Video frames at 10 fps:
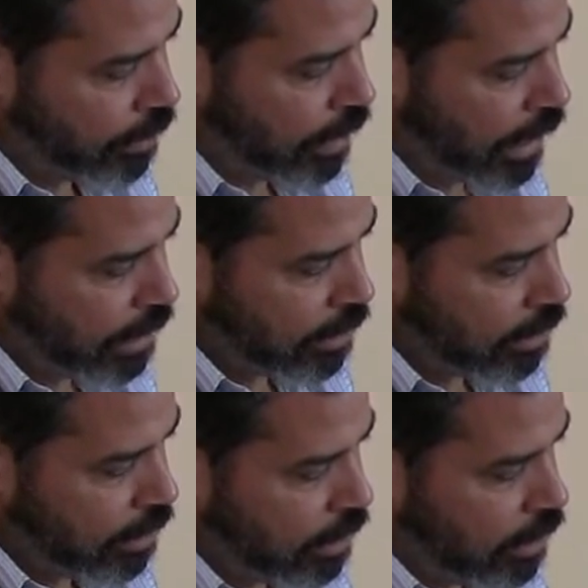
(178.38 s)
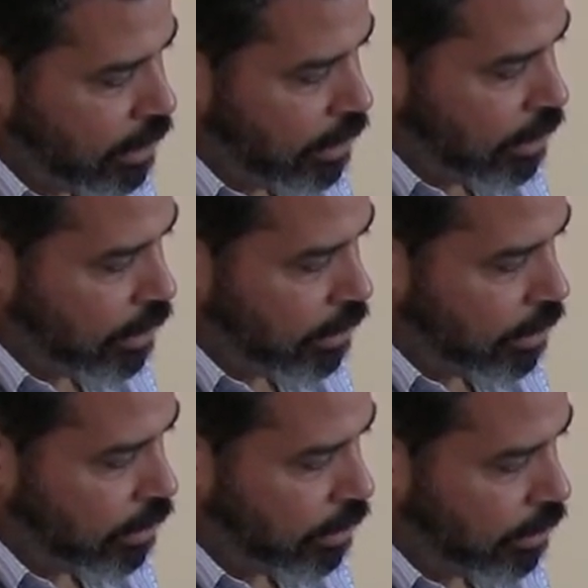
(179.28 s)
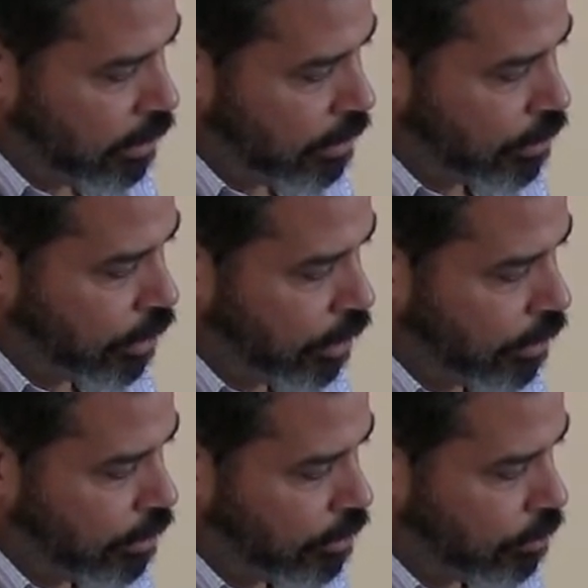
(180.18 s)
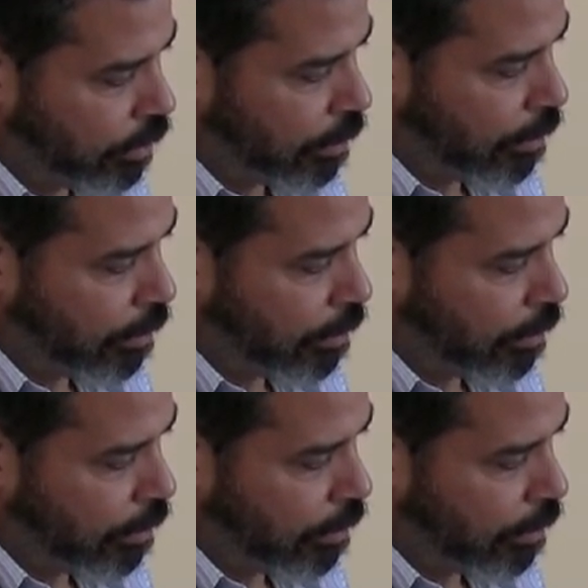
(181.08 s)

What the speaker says: to that. And Charles, when I'm